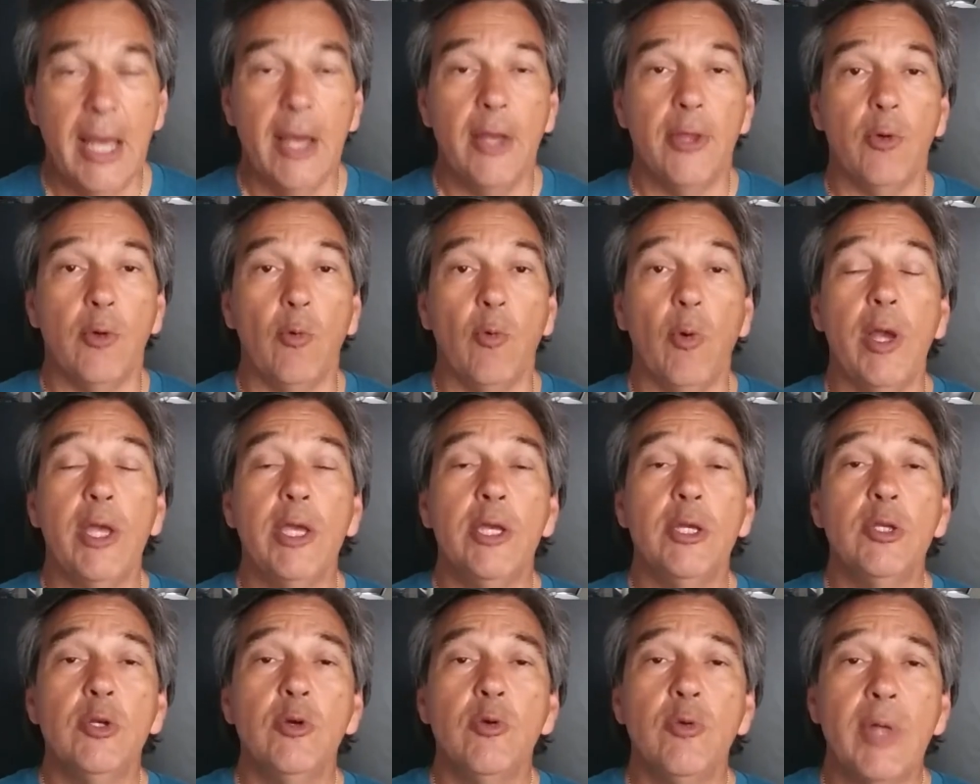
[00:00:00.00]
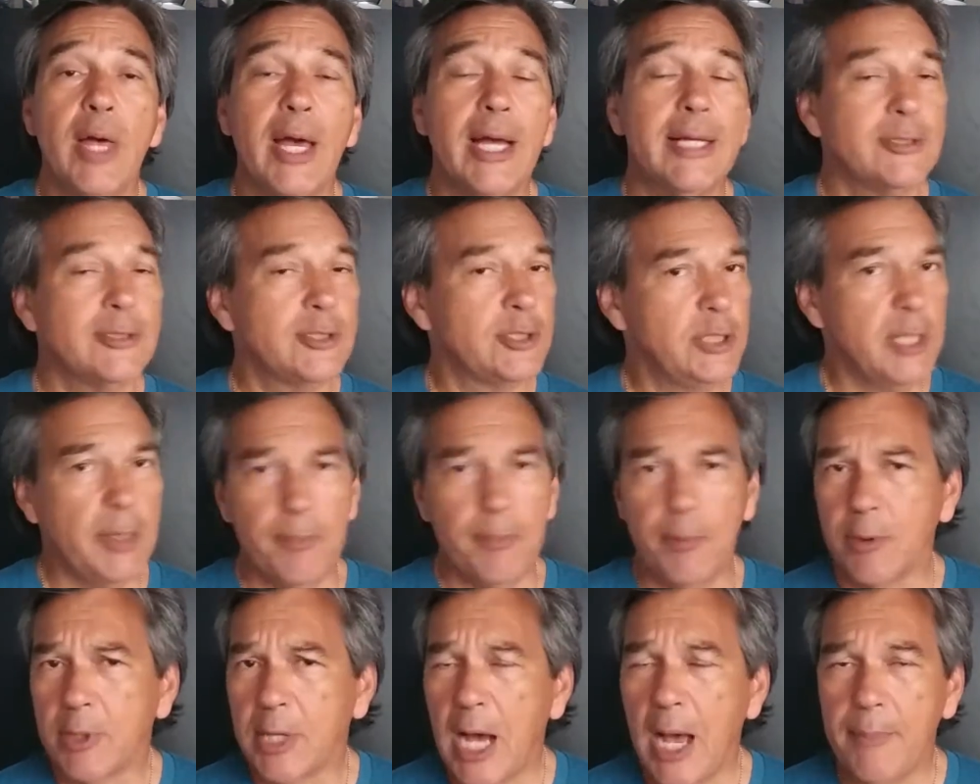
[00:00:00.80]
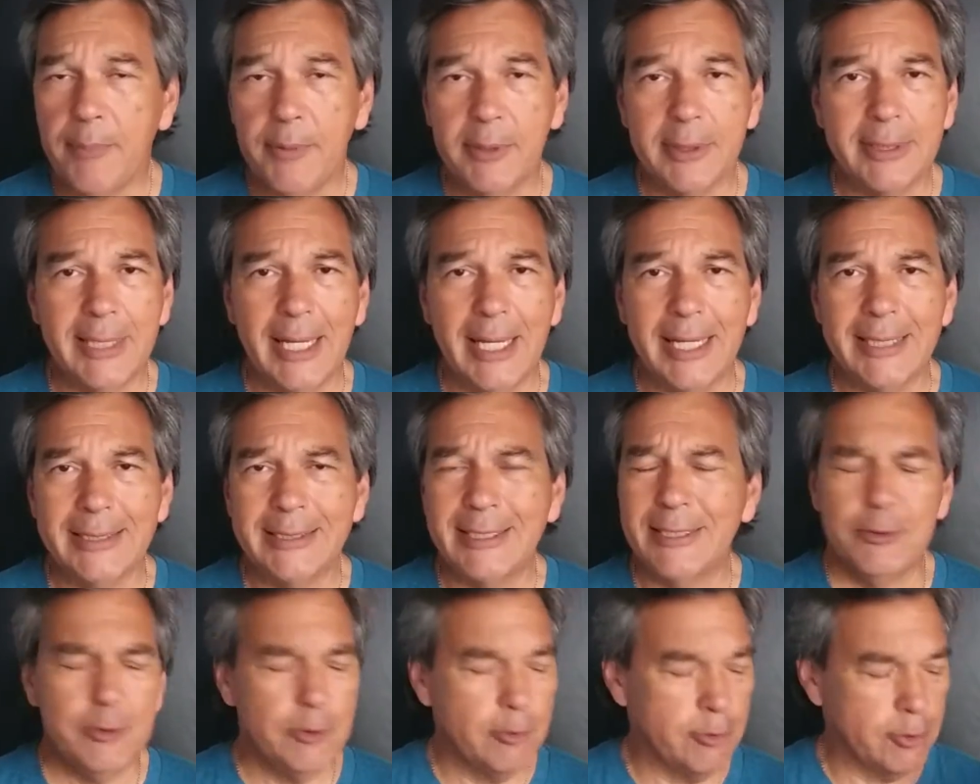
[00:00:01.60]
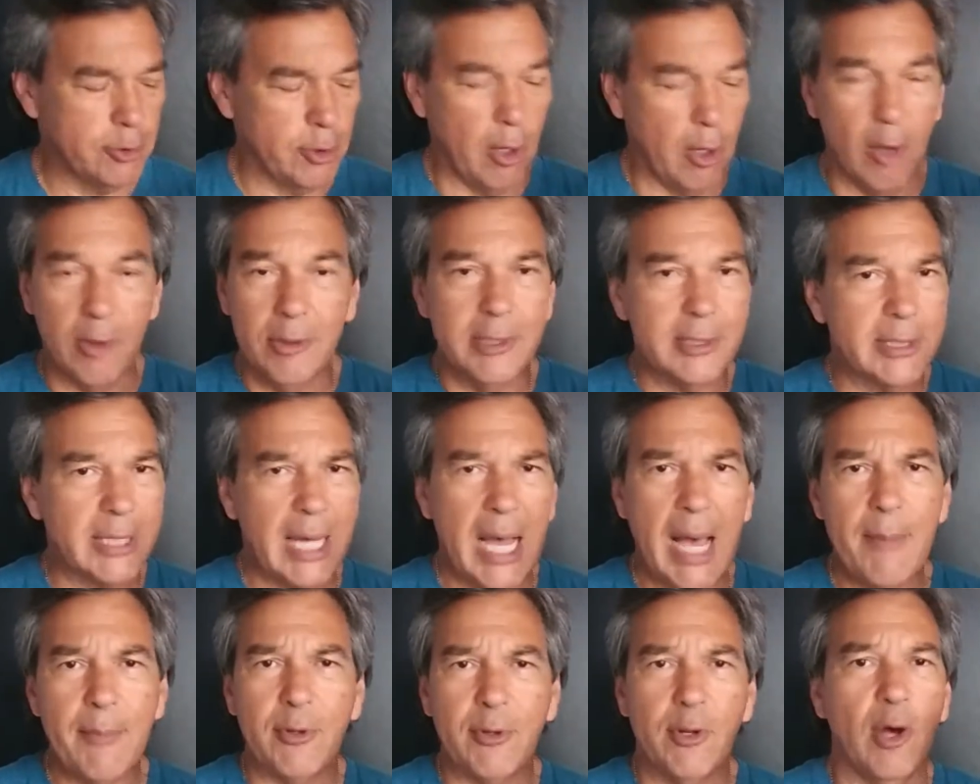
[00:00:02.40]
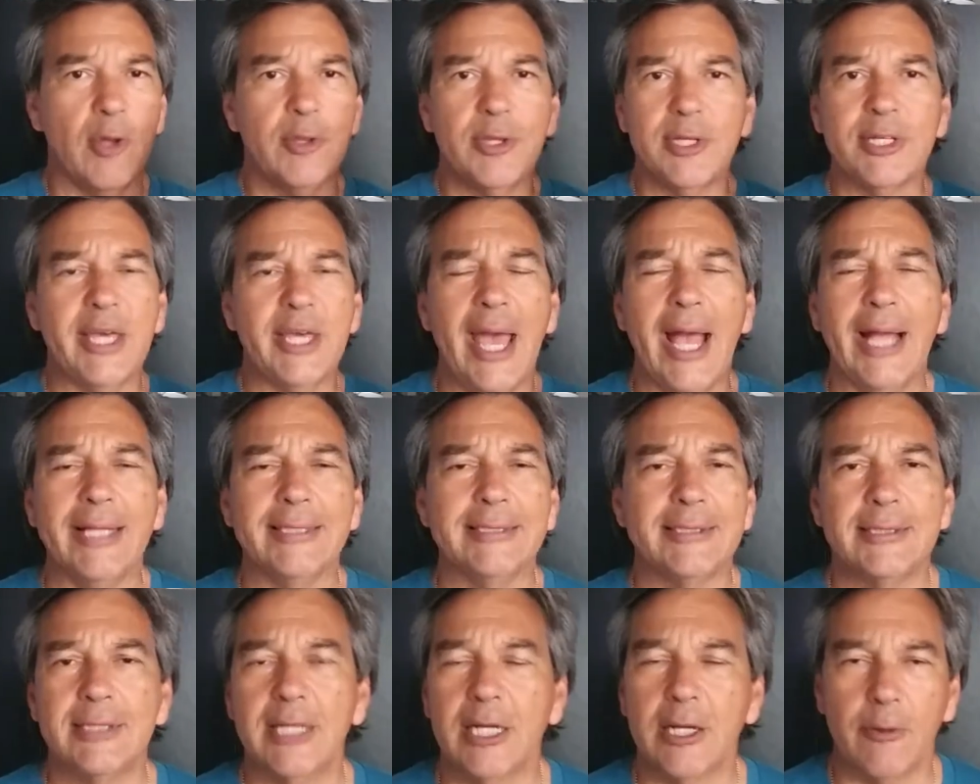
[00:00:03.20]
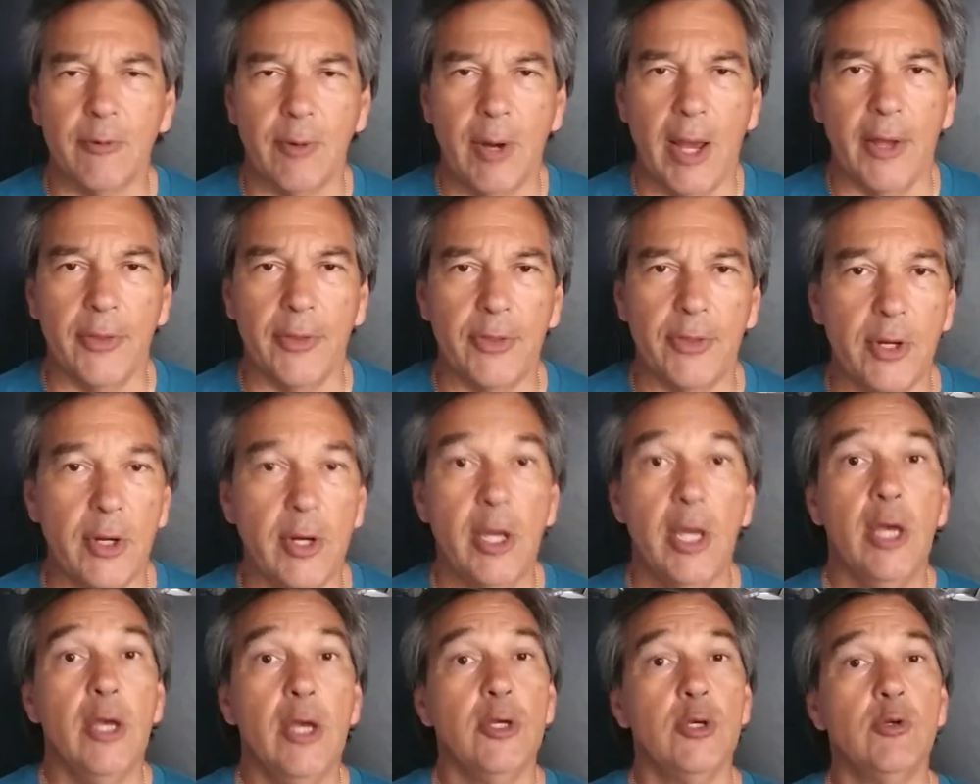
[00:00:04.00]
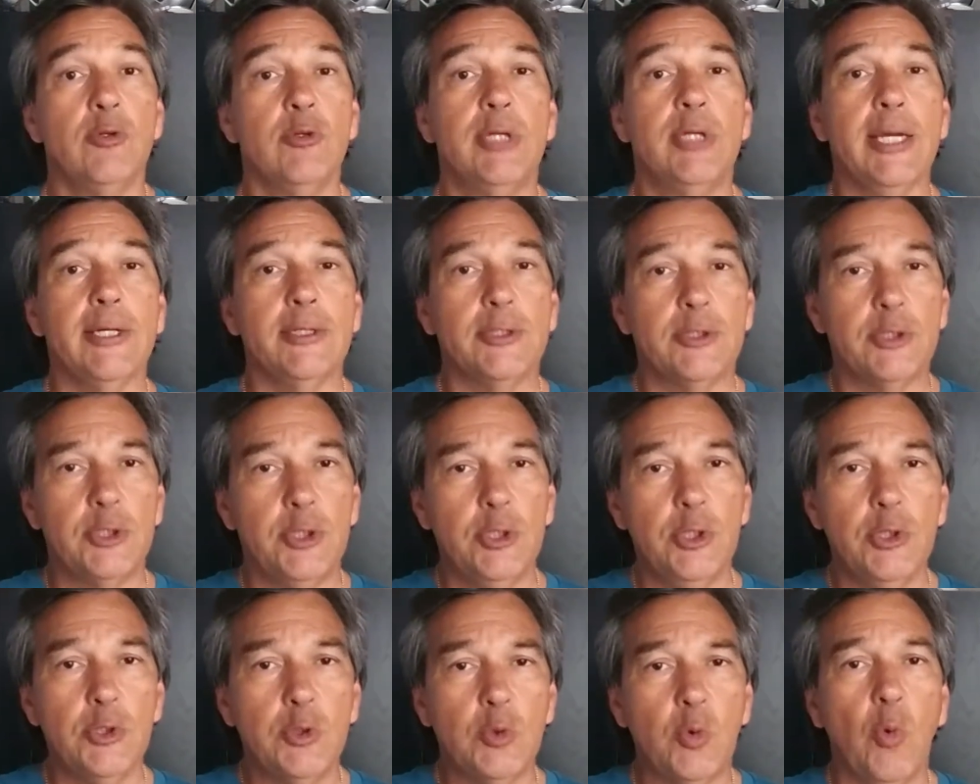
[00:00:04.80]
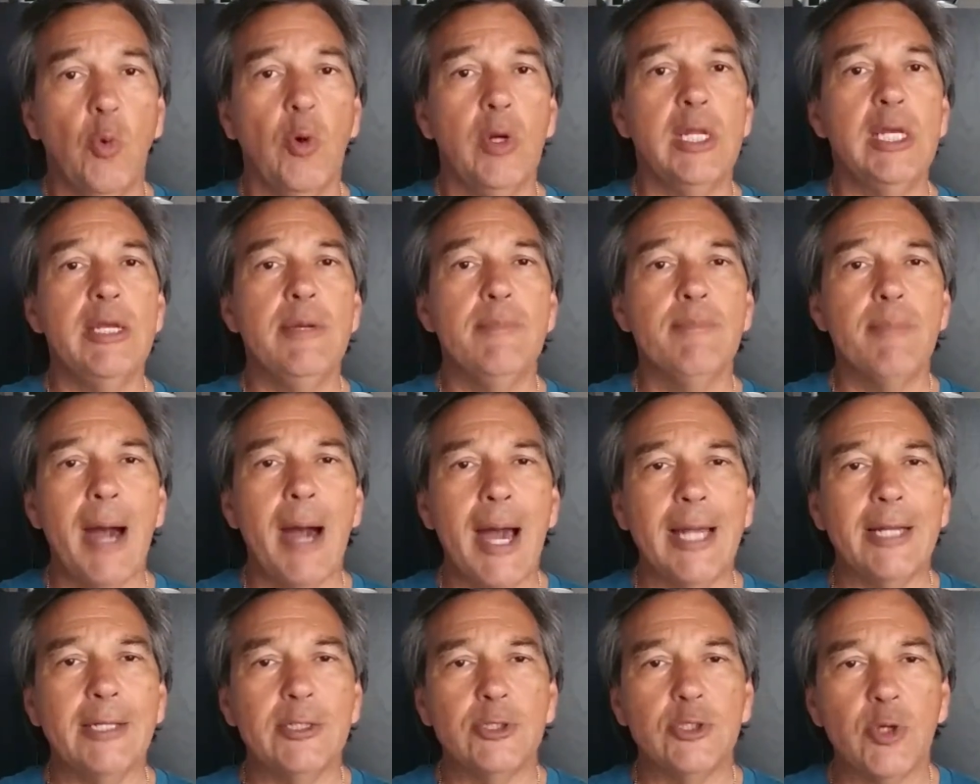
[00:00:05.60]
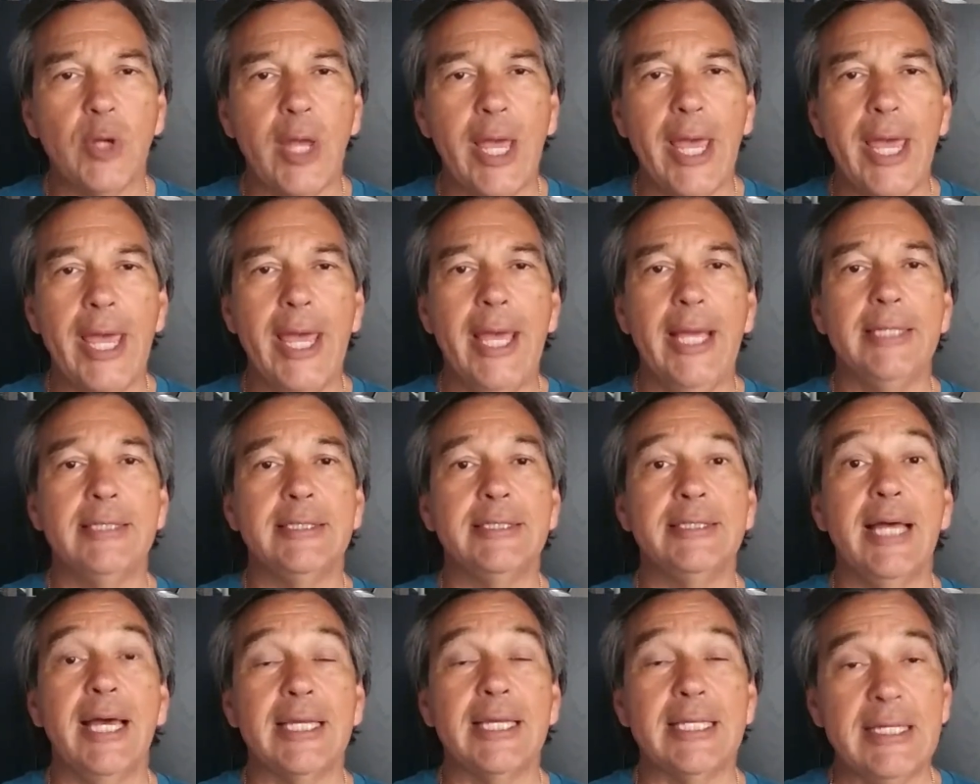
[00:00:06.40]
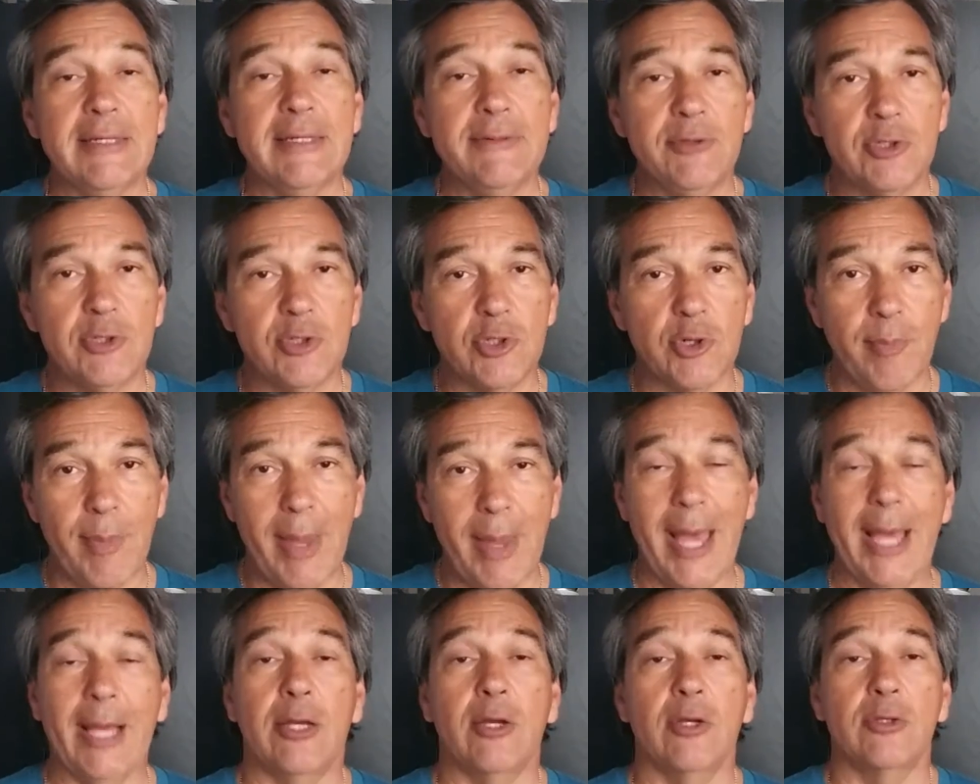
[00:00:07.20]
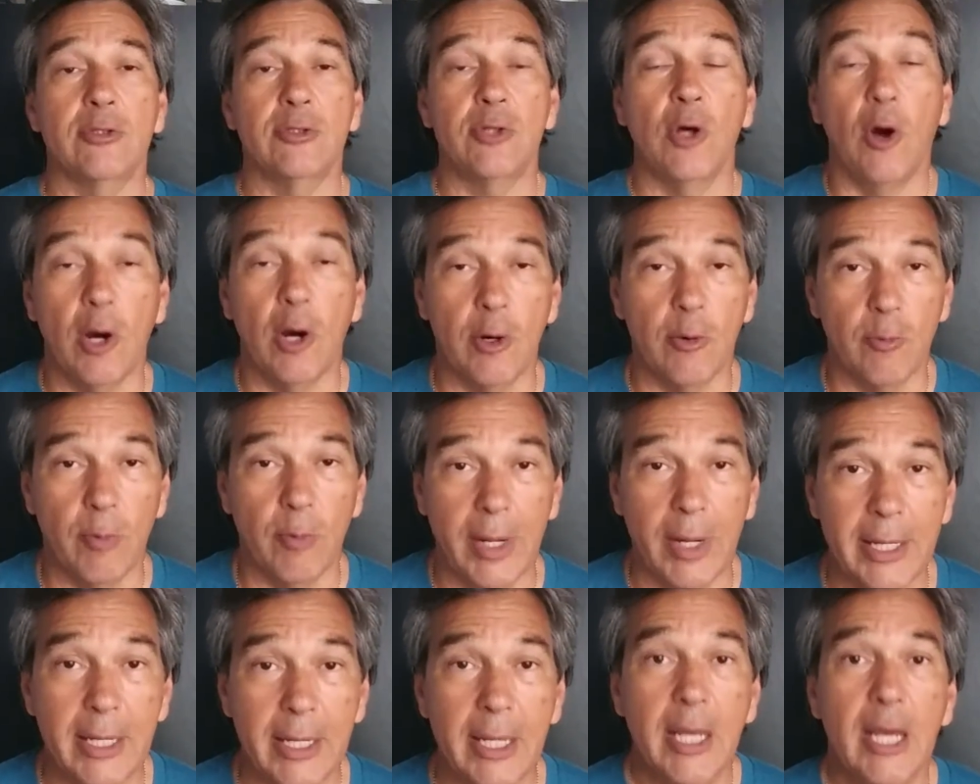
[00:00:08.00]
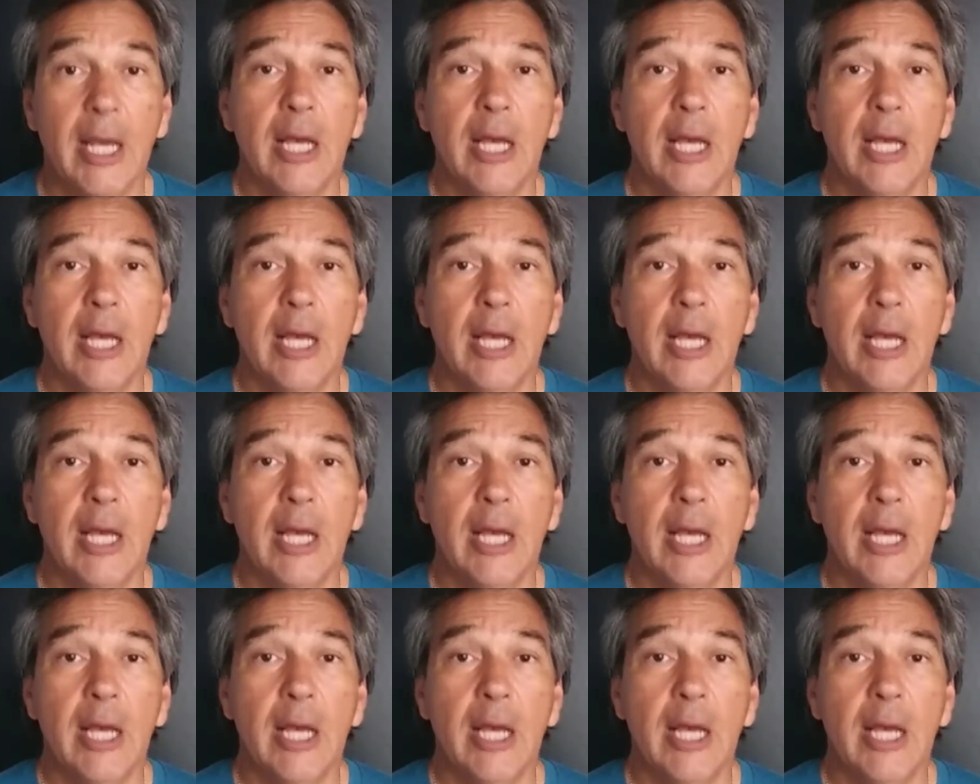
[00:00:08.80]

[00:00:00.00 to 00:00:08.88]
The way you do that, simple computation, it's used all the time in all the gadgets that are out there. You take 220 minus your age, and that gives you your max heart rate.